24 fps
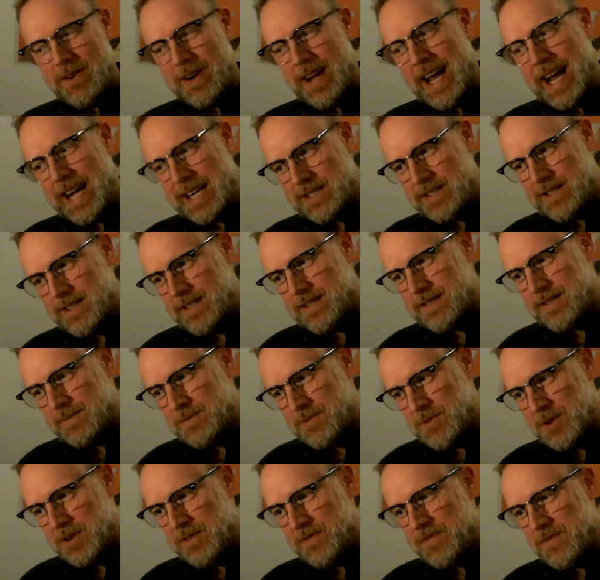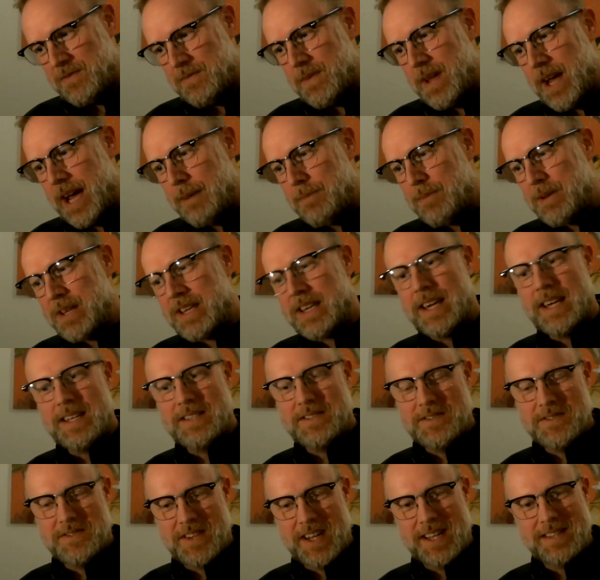actually some sort of
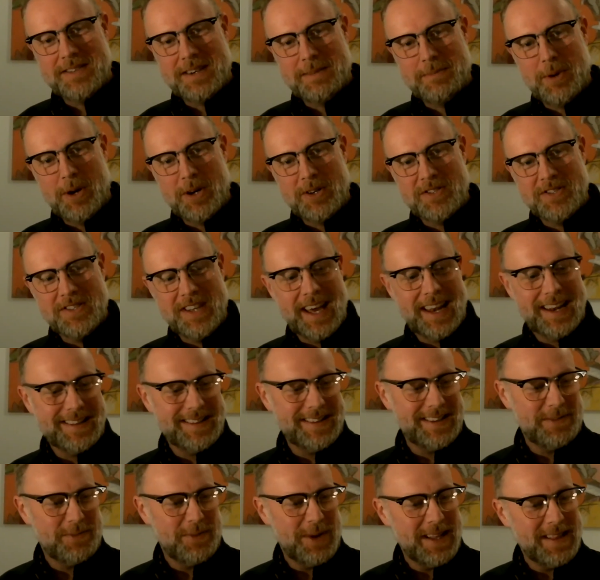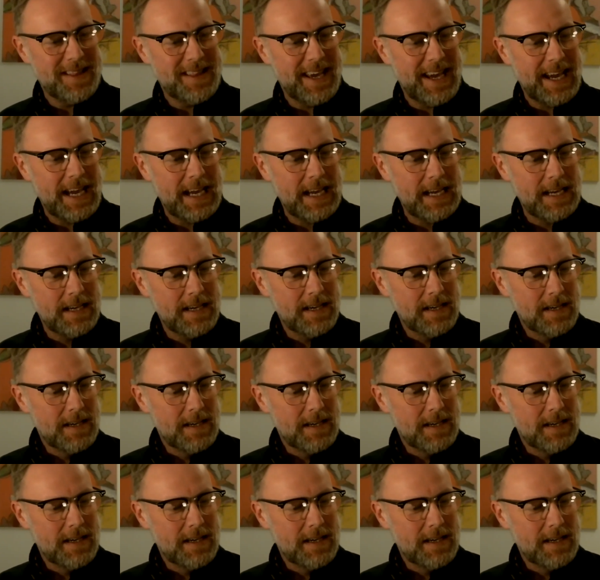application centric personality when they